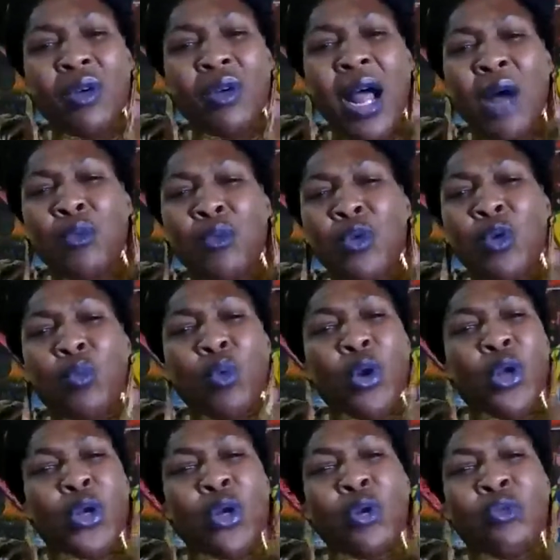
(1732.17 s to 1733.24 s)
I
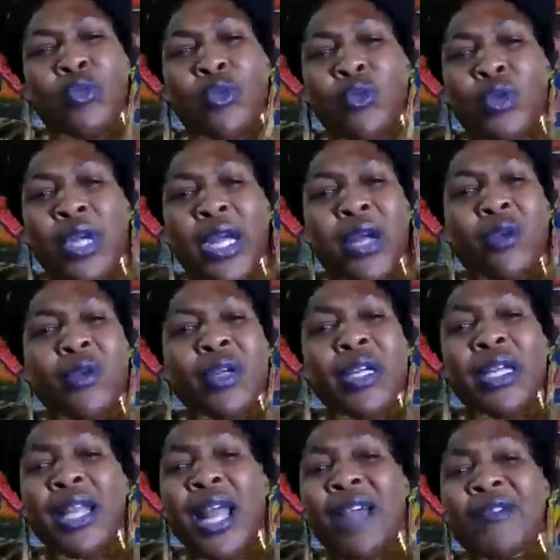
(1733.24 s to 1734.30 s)
wouldn't want to go through
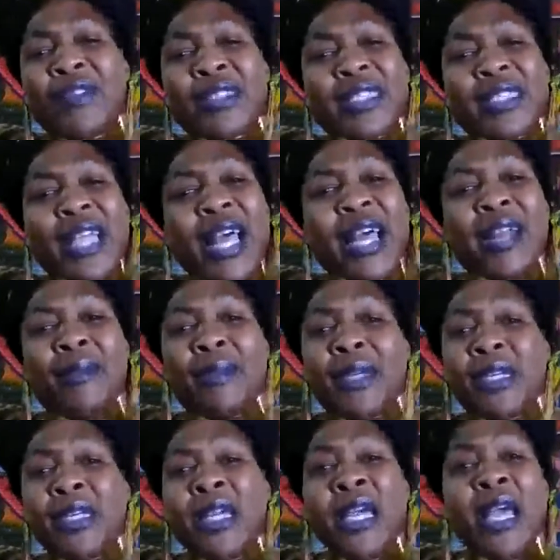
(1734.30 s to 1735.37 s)
carrying life inside of
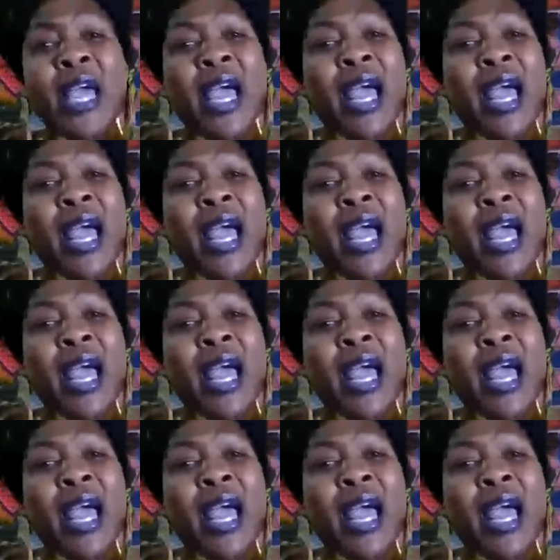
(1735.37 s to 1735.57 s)
me.